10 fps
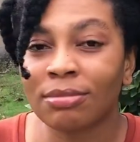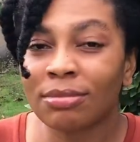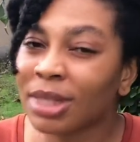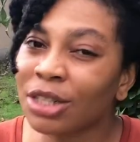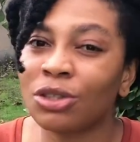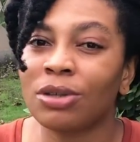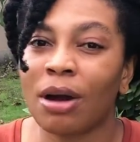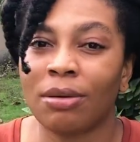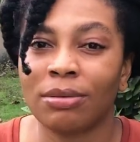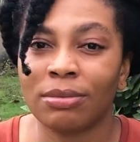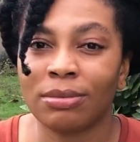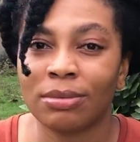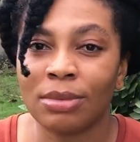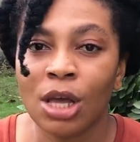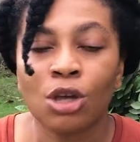Natural.
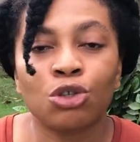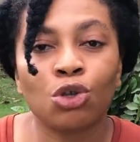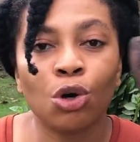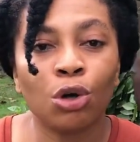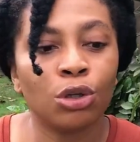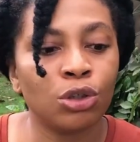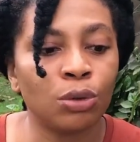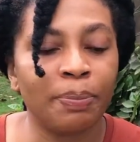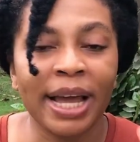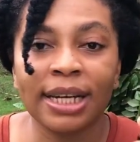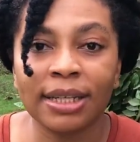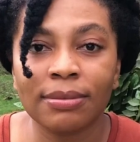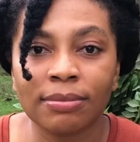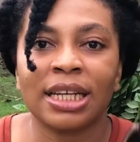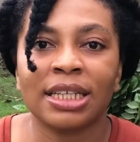So you burn it,
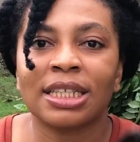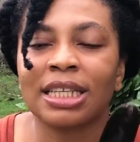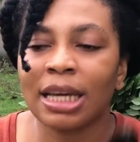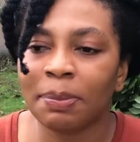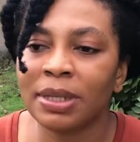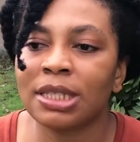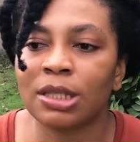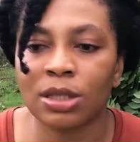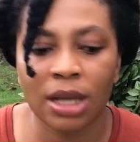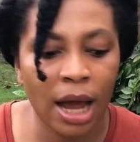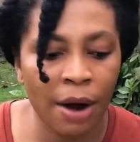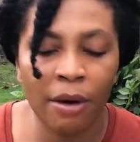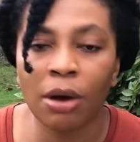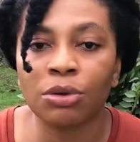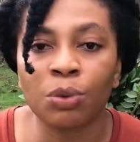then keep it
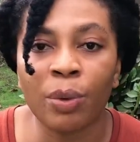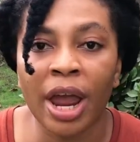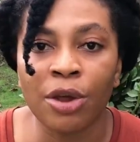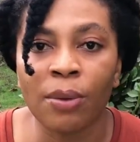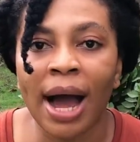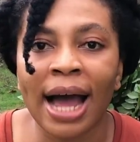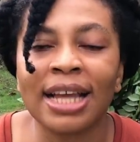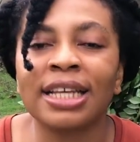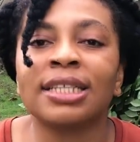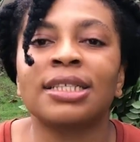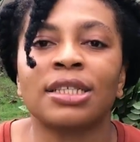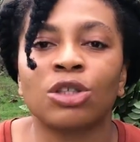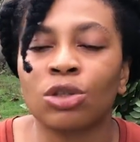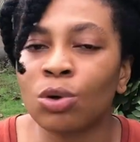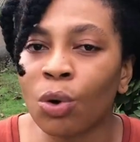around where you are. It
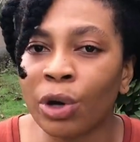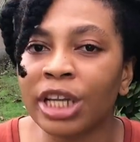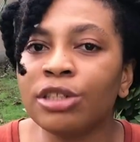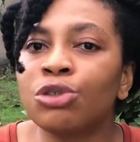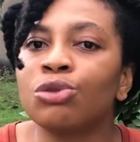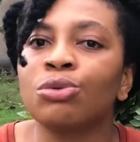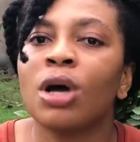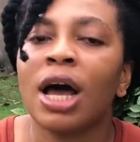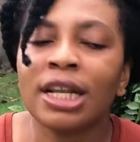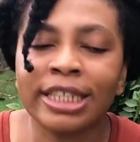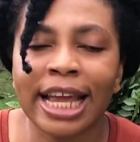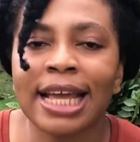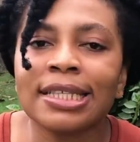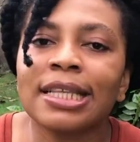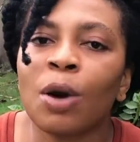is going to
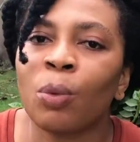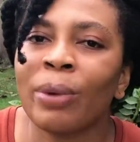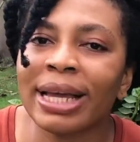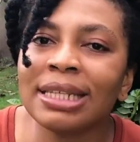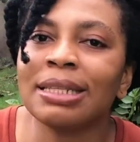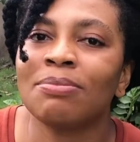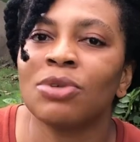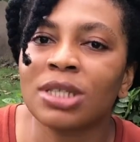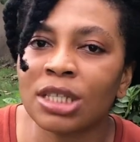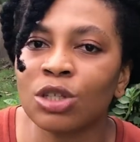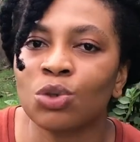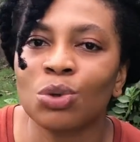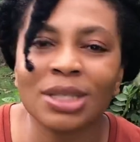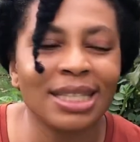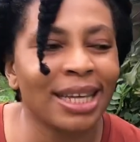chase away the
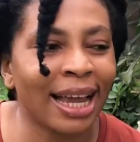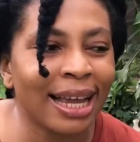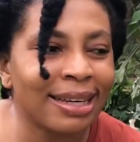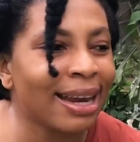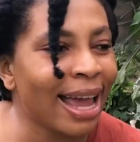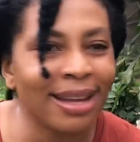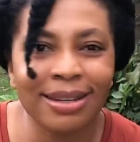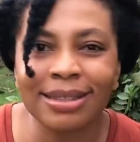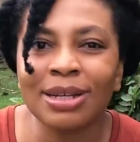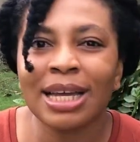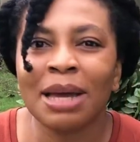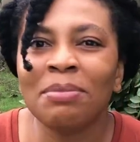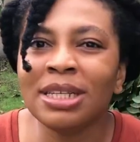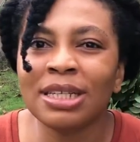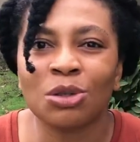mosquitoes in like a
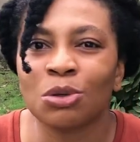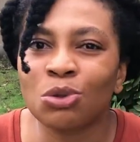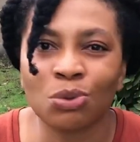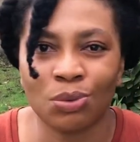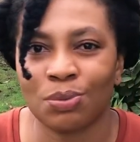minute or two.